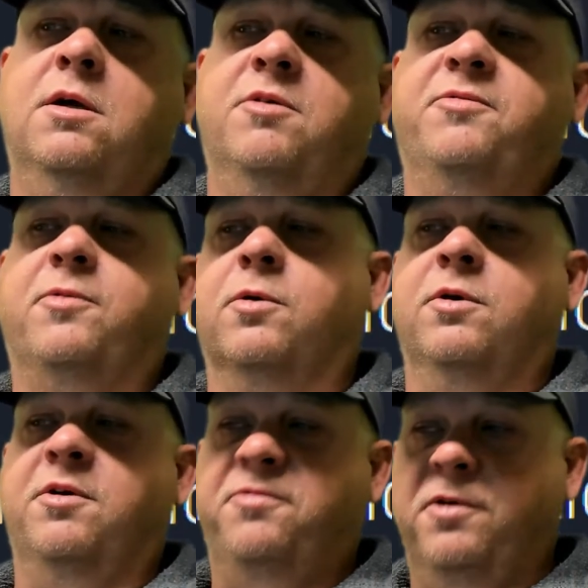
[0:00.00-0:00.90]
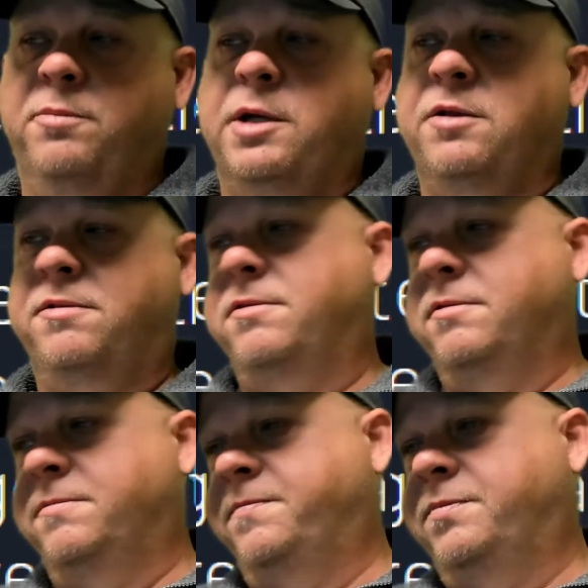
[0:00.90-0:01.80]
For a full month,
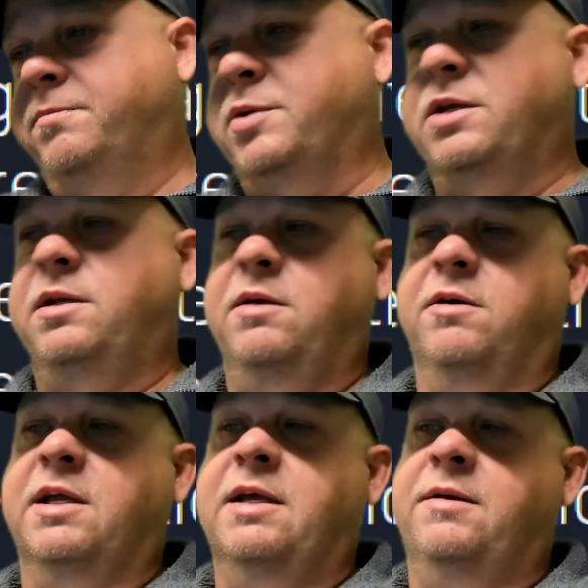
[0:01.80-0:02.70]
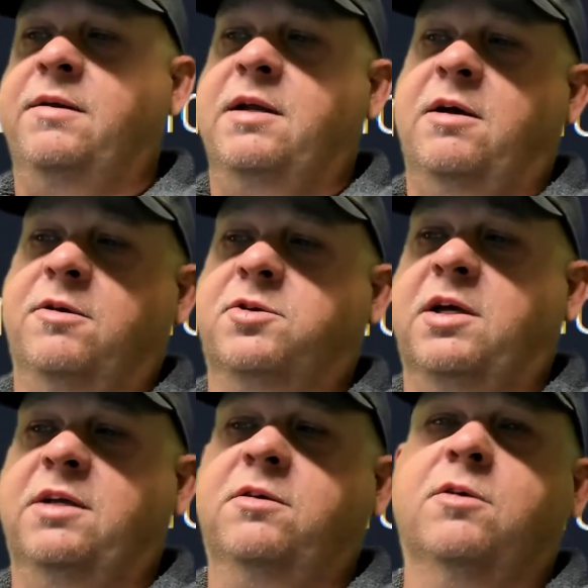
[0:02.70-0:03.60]
but here again, I also
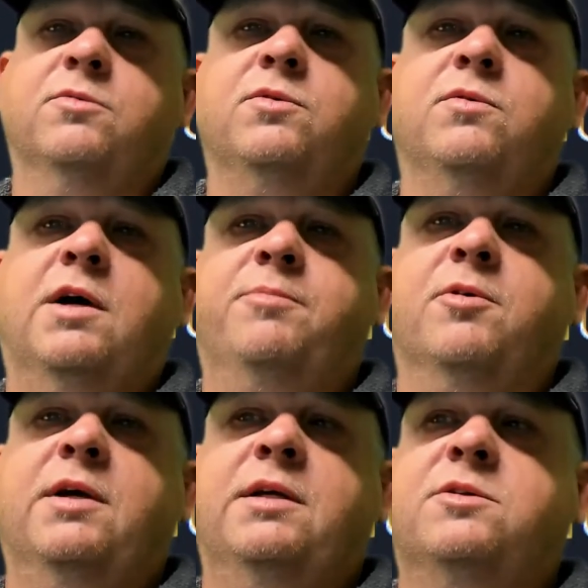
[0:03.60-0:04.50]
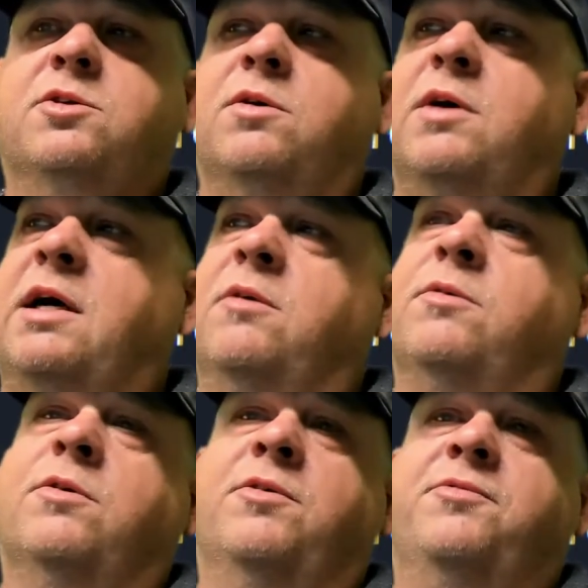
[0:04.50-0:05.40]
had to go do upgrades, so I don't
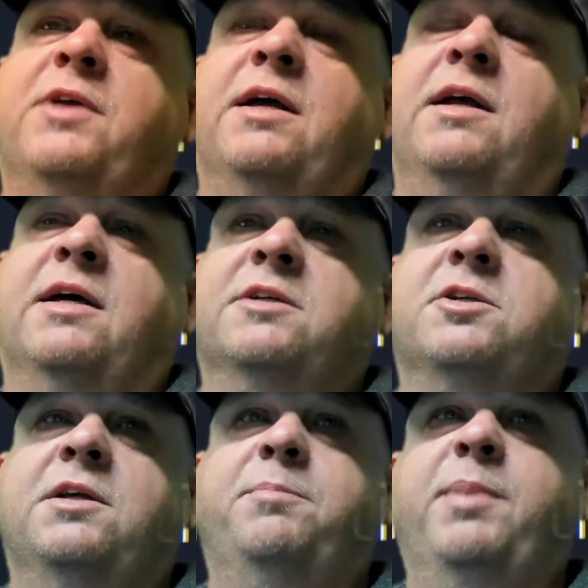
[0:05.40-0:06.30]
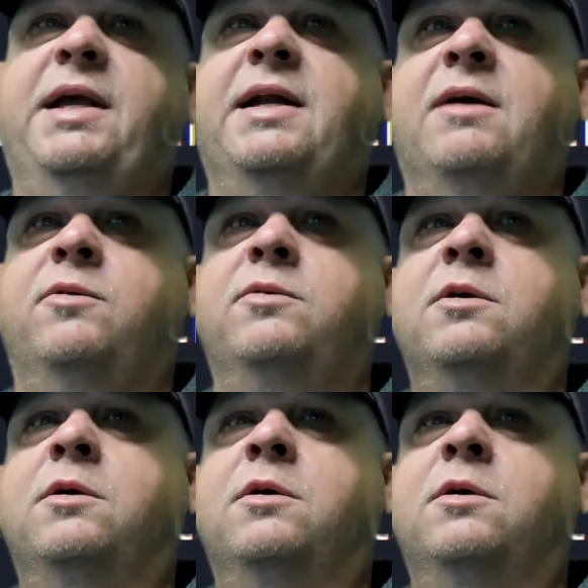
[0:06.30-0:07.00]
know if that actually paid out